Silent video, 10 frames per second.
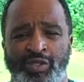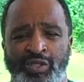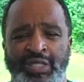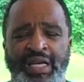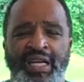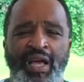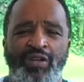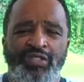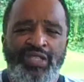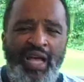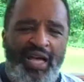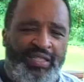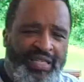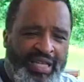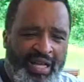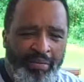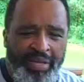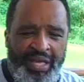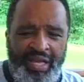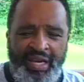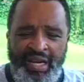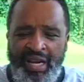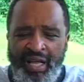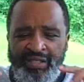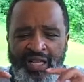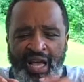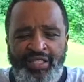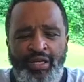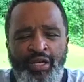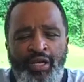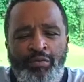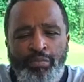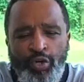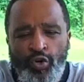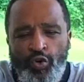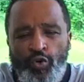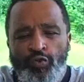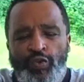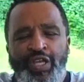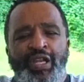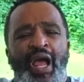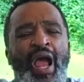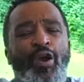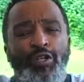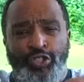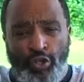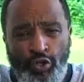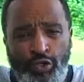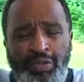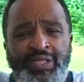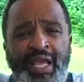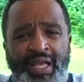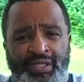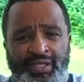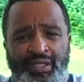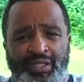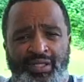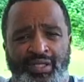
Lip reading: That allows God to come in and allows God to move in our circumstances.